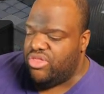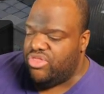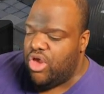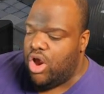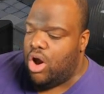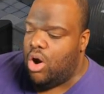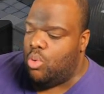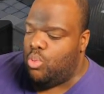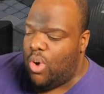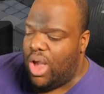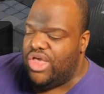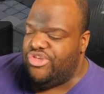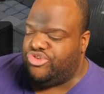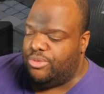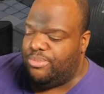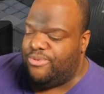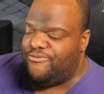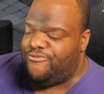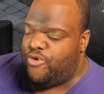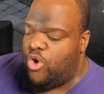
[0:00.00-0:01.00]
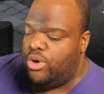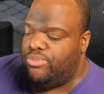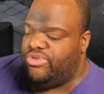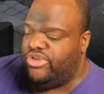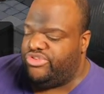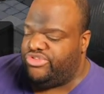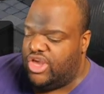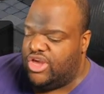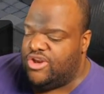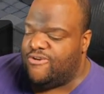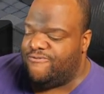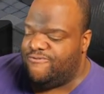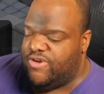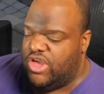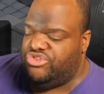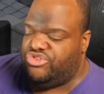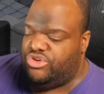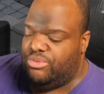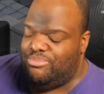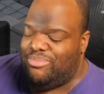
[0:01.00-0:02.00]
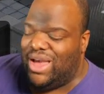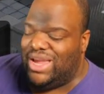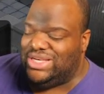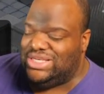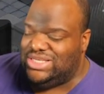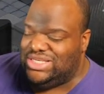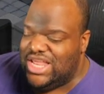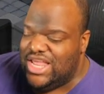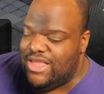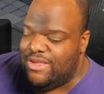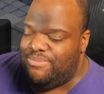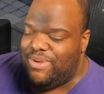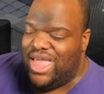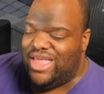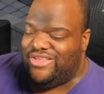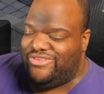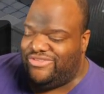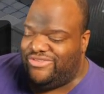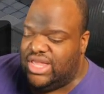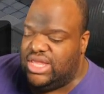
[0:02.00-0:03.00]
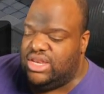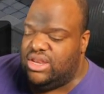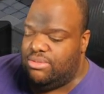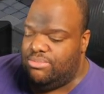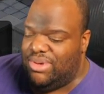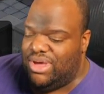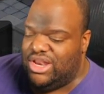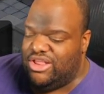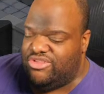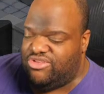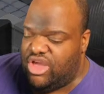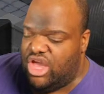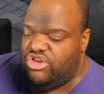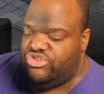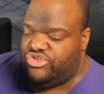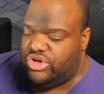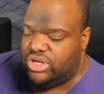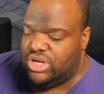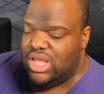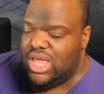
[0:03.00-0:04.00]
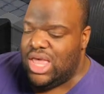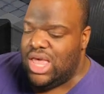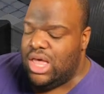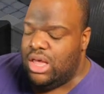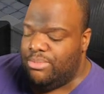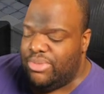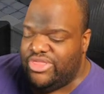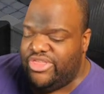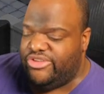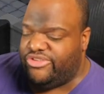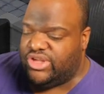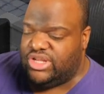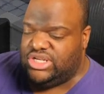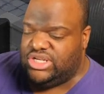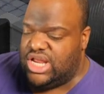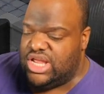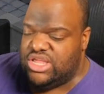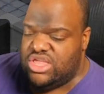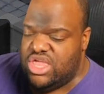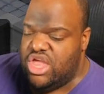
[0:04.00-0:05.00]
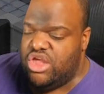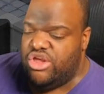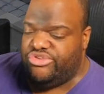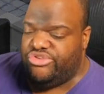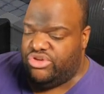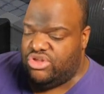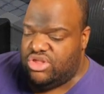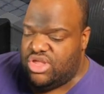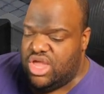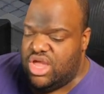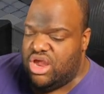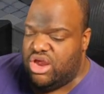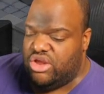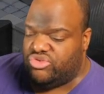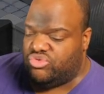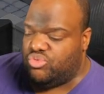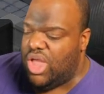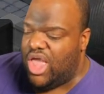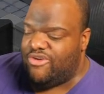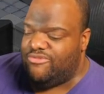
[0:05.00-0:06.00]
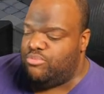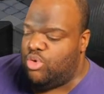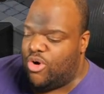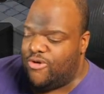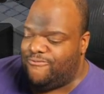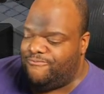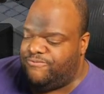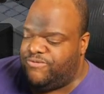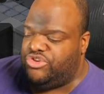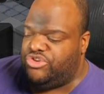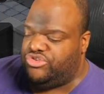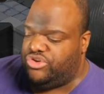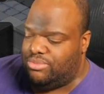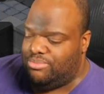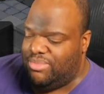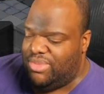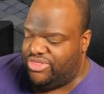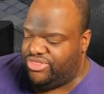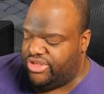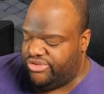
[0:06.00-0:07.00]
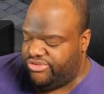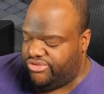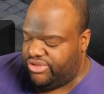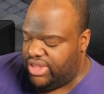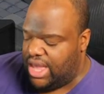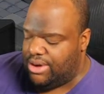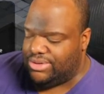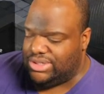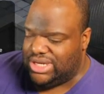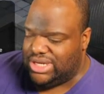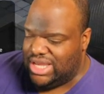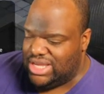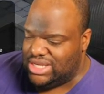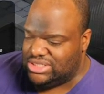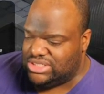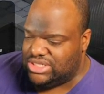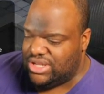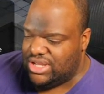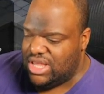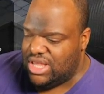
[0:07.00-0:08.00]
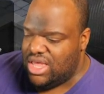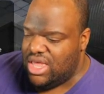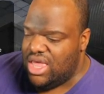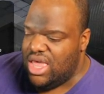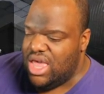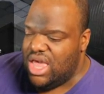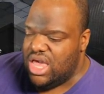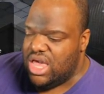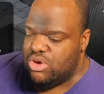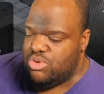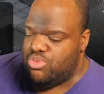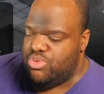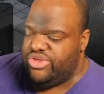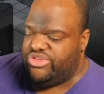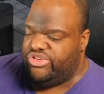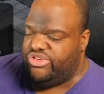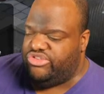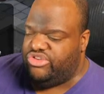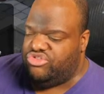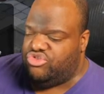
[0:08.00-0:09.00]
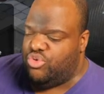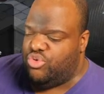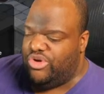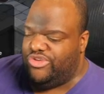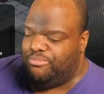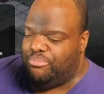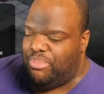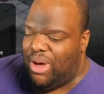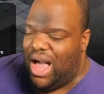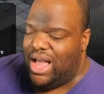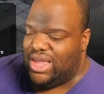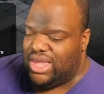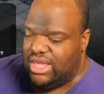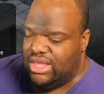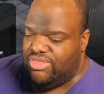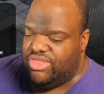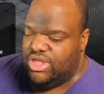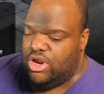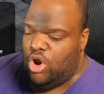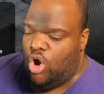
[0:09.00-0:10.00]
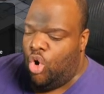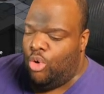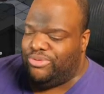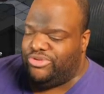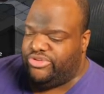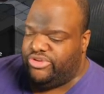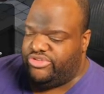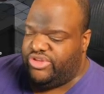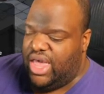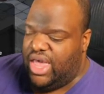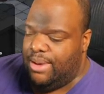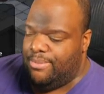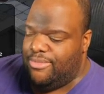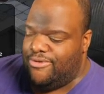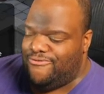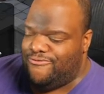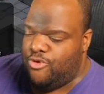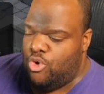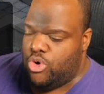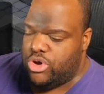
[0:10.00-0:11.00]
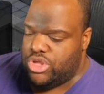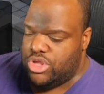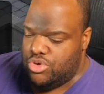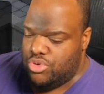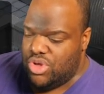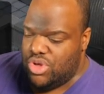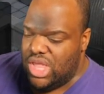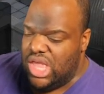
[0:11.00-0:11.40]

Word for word: There are ways to perform this innervation by deep, extended meditation, but this can take years and years. We have more efficient methods nowadays. He reaches into his pocket, then opens his hand before you.